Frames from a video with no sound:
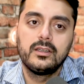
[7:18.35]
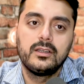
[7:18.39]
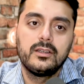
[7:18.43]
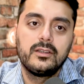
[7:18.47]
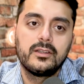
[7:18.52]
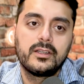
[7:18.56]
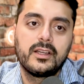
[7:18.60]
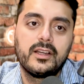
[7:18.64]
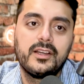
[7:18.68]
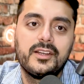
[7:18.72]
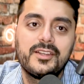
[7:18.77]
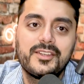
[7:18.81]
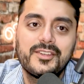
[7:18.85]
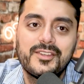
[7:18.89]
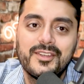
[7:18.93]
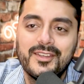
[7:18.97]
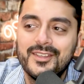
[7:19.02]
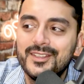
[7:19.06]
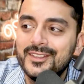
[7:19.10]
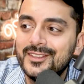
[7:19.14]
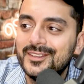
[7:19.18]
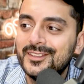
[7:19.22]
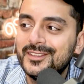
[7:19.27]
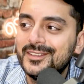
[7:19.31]
Oh gosh,
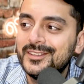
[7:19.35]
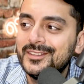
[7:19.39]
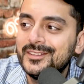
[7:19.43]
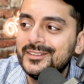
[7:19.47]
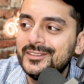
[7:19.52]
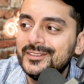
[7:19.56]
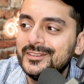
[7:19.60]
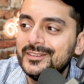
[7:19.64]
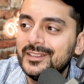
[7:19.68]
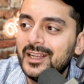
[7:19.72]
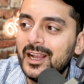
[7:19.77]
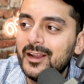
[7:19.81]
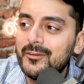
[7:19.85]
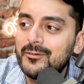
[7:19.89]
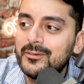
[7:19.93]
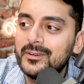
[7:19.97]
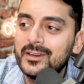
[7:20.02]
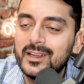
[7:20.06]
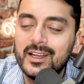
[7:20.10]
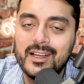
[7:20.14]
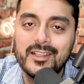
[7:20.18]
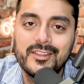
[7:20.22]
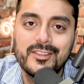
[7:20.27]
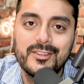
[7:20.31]
I
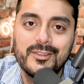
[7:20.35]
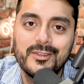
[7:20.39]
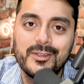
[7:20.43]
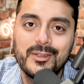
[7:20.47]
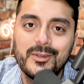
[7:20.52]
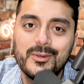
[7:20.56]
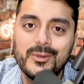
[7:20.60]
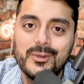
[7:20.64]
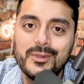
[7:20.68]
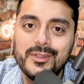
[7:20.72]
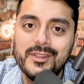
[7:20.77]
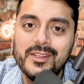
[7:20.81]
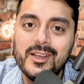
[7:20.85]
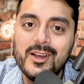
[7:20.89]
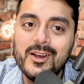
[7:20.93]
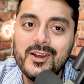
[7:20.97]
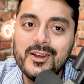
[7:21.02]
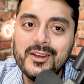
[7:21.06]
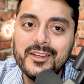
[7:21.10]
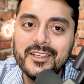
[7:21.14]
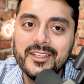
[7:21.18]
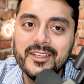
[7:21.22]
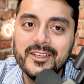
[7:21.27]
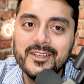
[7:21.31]
forgot to record the
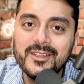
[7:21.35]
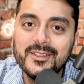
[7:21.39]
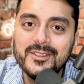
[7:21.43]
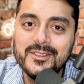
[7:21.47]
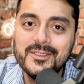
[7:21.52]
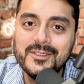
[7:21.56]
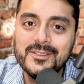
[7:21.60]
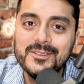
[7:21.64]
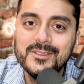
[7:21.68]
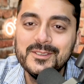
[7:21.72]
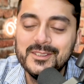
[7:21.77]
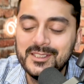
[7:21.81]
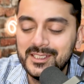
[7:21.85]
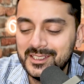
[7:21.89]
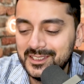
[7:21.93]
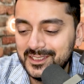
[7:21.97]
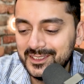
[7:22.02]
audio.